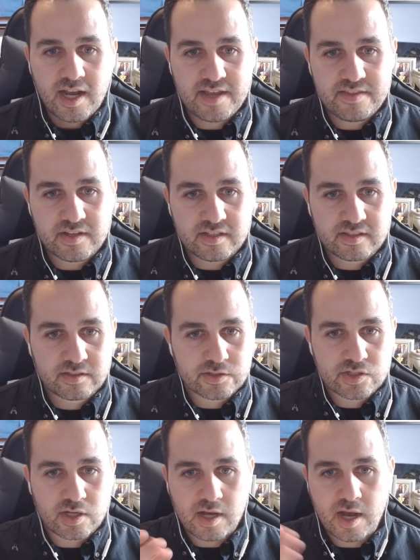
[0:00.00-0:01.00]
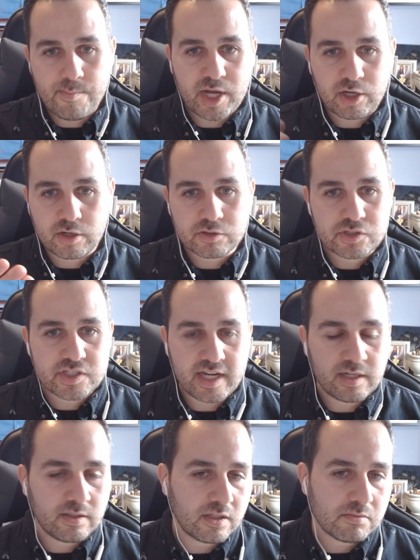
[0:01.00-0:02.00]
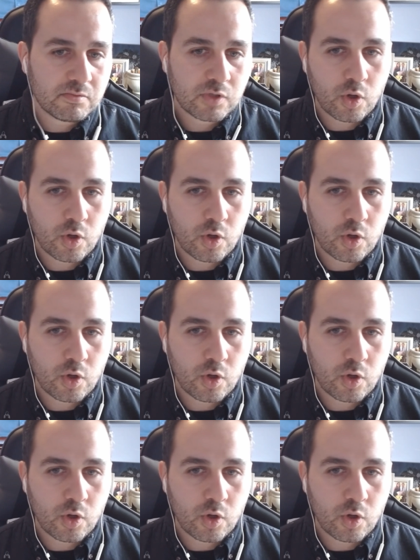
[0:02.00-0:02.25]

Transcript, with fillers: and that there's a, a, better understanding